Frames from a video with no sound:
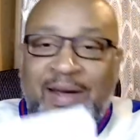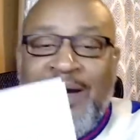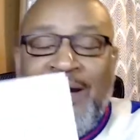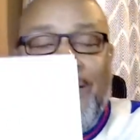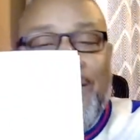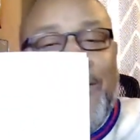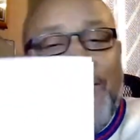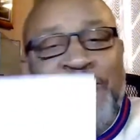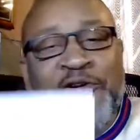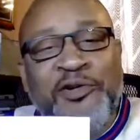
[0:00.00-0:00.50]

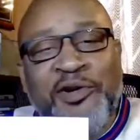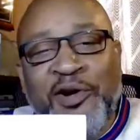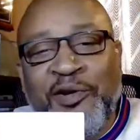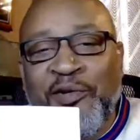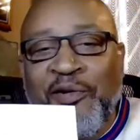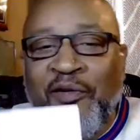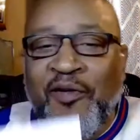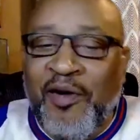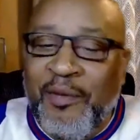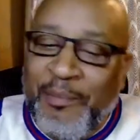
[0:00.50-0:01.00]
And you know,
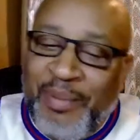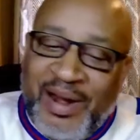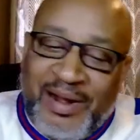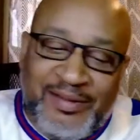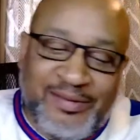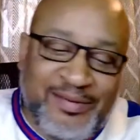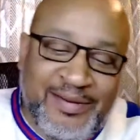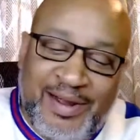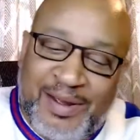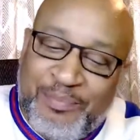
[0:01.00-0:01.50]
going
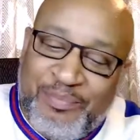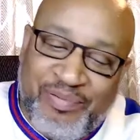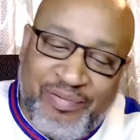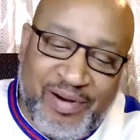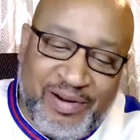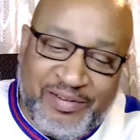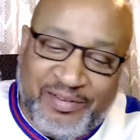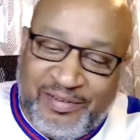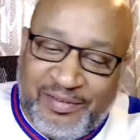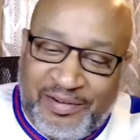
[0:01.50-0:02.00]
back to that
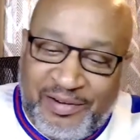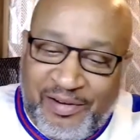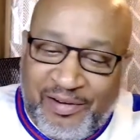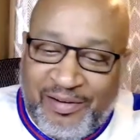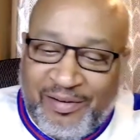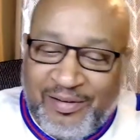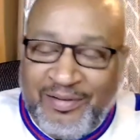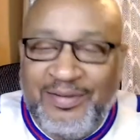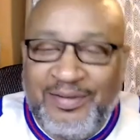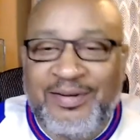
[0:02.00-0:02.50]
pressure,
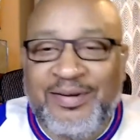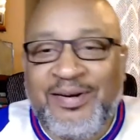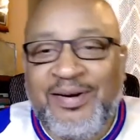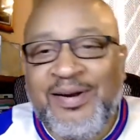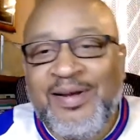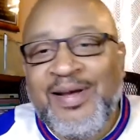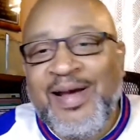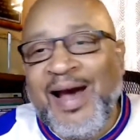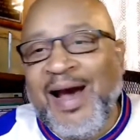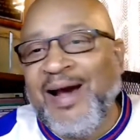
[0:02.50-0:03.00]
y'all,
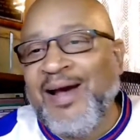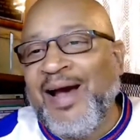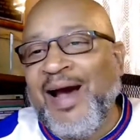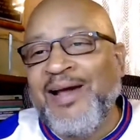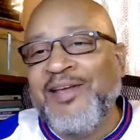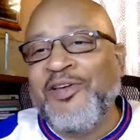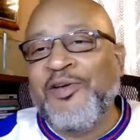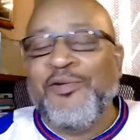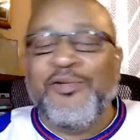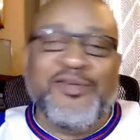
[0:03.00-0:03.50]
I
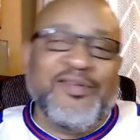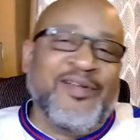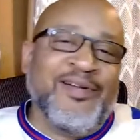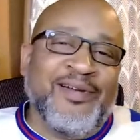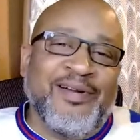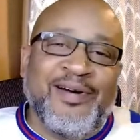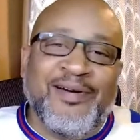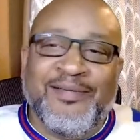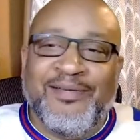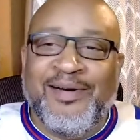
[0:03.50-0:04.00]
used
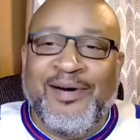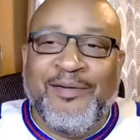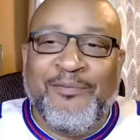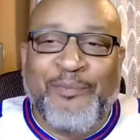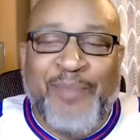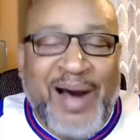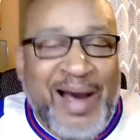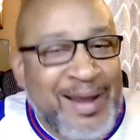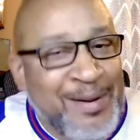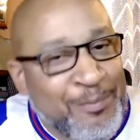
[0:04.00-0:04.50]
a
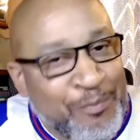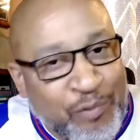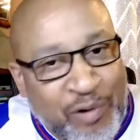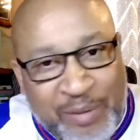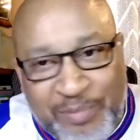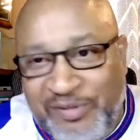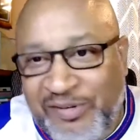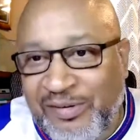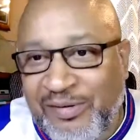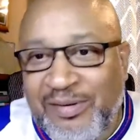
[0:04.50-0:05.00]
pipe
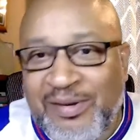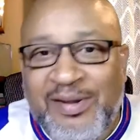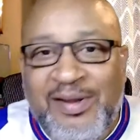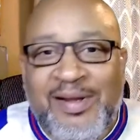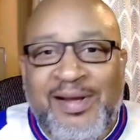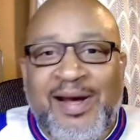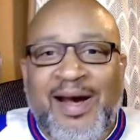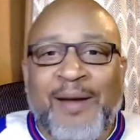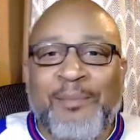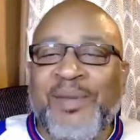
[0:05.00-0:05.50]
rupture.
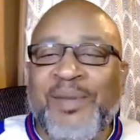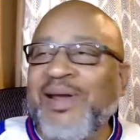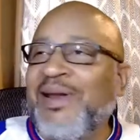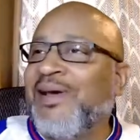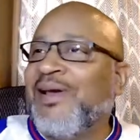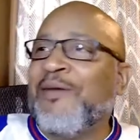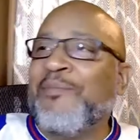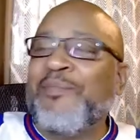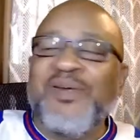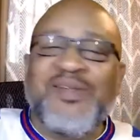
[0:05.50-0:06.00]
I mean,
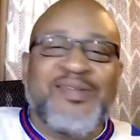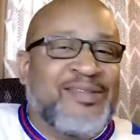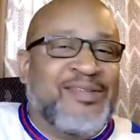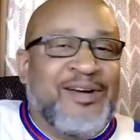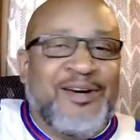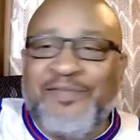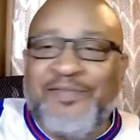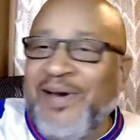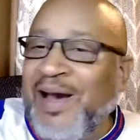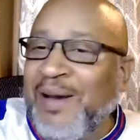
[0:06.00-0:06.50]
it could be
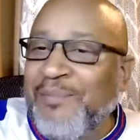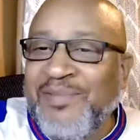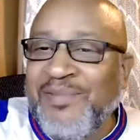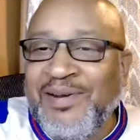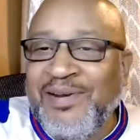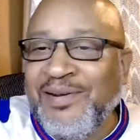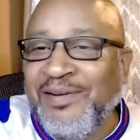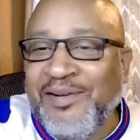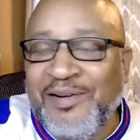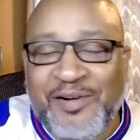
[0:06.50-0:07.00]
stuff
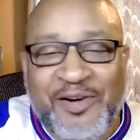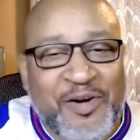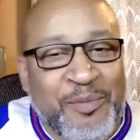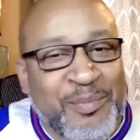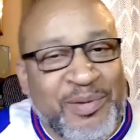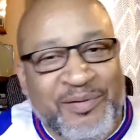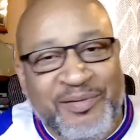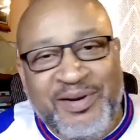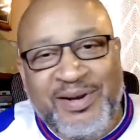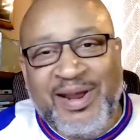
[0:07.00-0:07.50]
happening in your
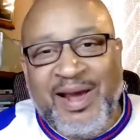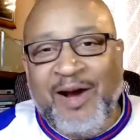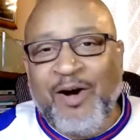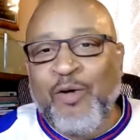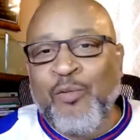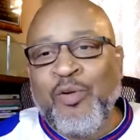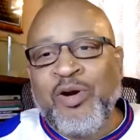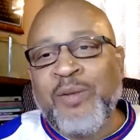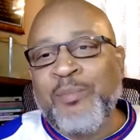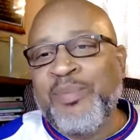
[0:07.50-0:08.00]
community. I
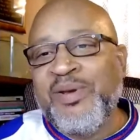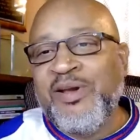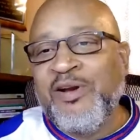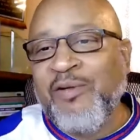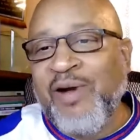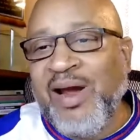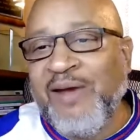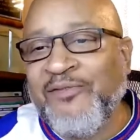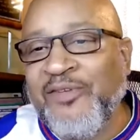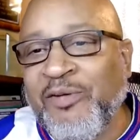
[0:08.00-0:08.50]
don't want to be
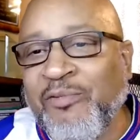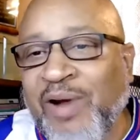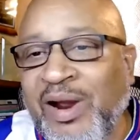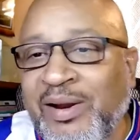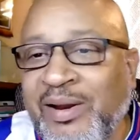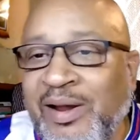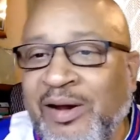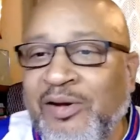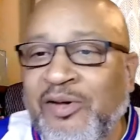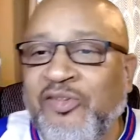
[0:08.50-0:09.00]
graphic
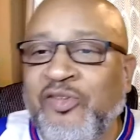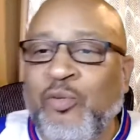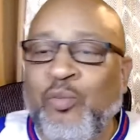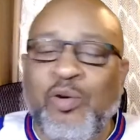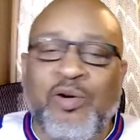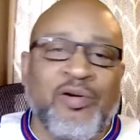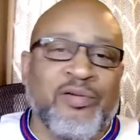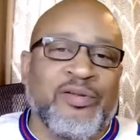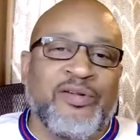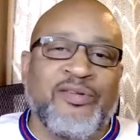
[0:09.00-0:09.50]
right now because the
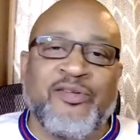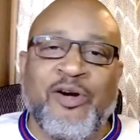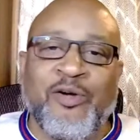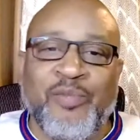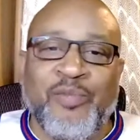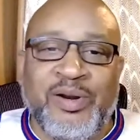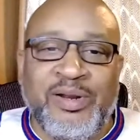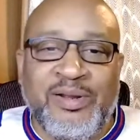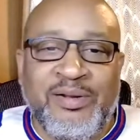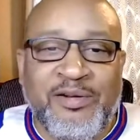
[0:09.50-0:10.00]
world is
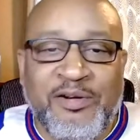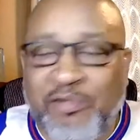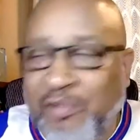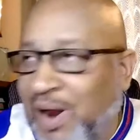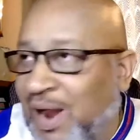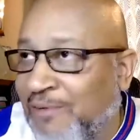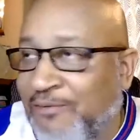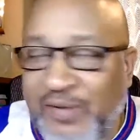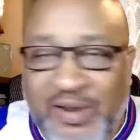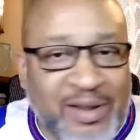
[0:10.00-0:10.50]
already
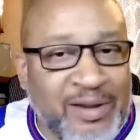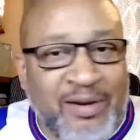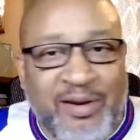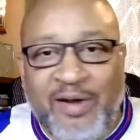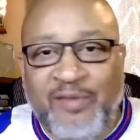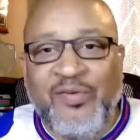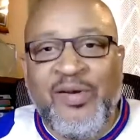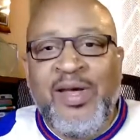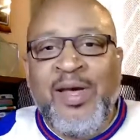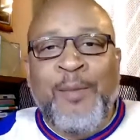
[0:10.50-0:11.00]
graphic enough.